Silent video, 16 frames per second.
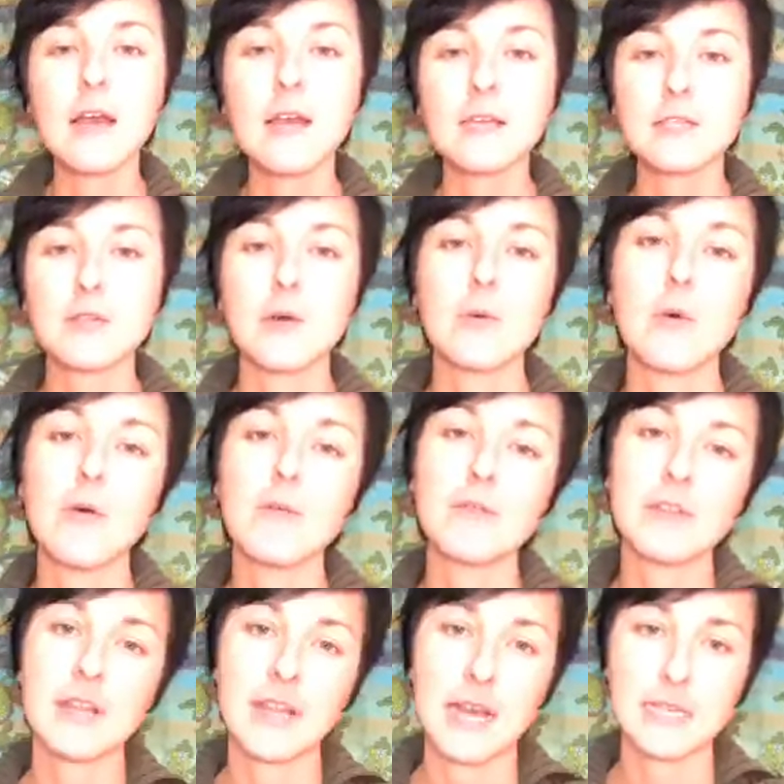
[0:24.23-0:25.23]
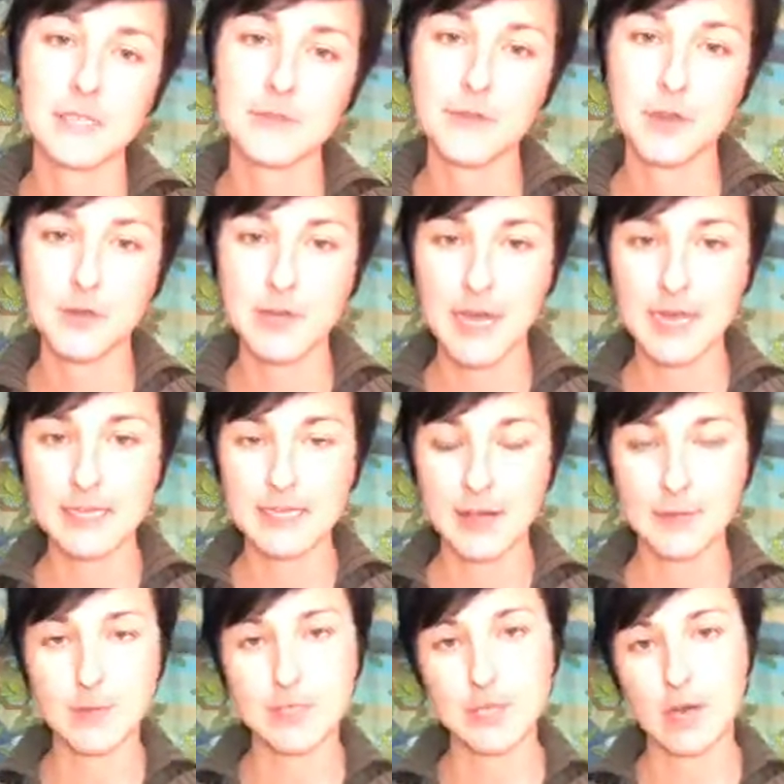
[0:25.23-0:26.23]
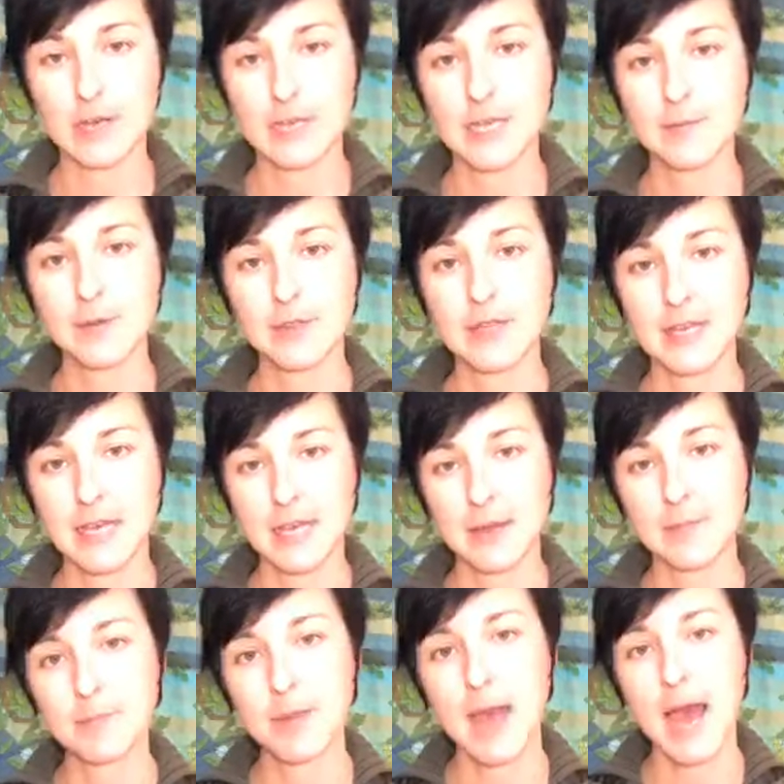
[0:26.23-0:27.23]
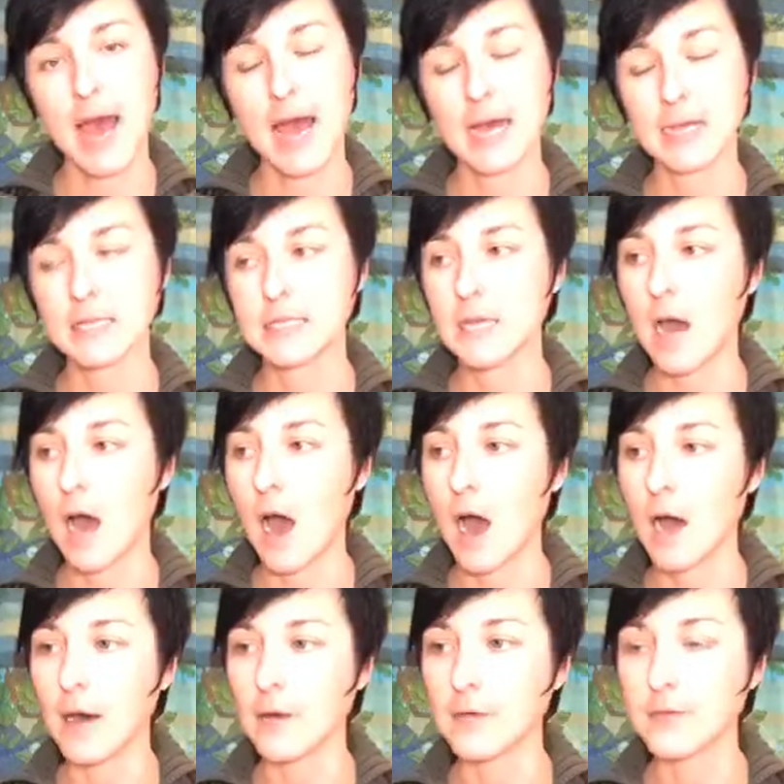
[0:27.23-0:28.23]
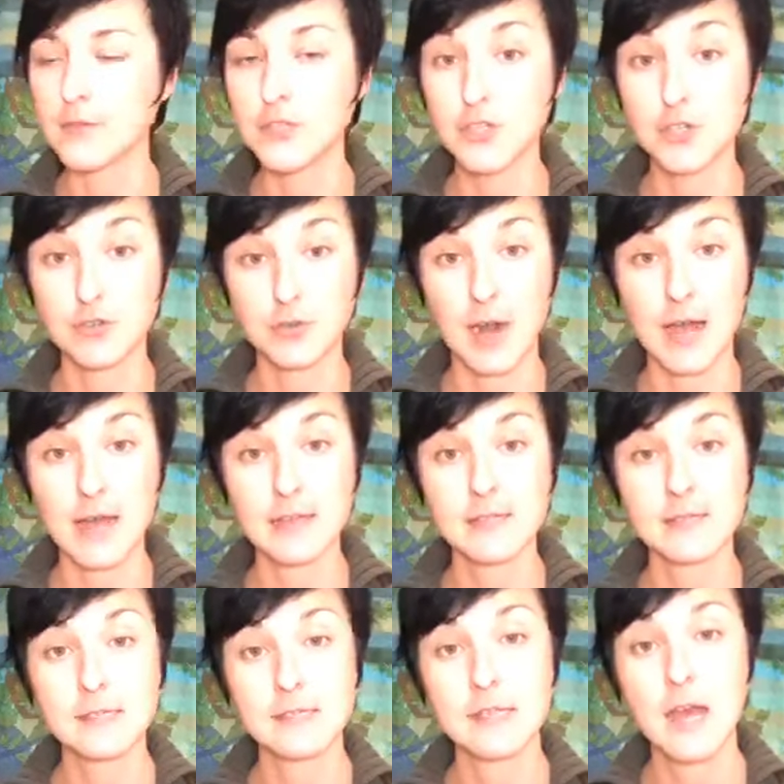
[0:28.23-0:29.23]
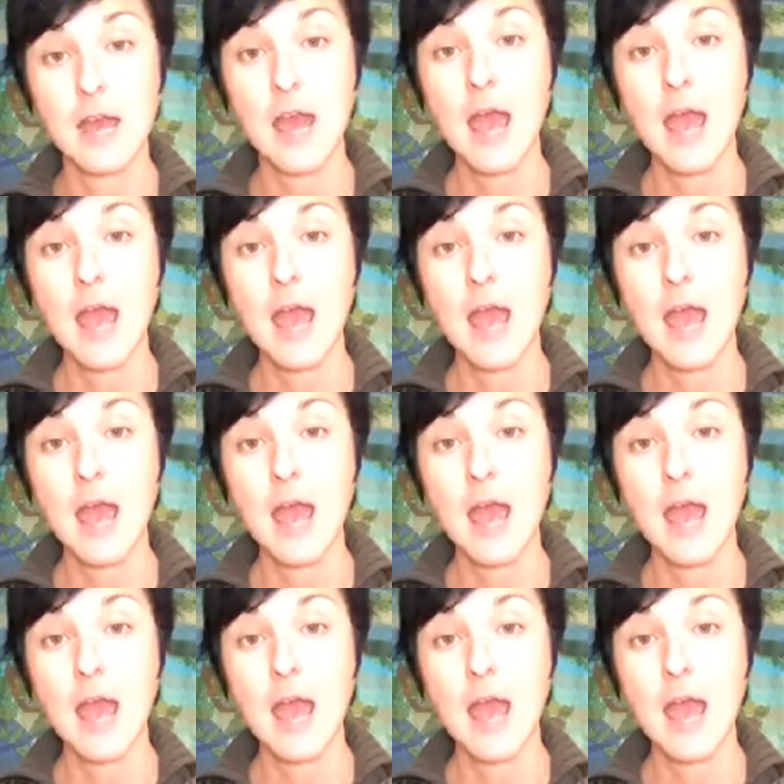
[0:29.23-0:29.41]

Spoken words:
So over the last few days, I've been talking about the impact of stress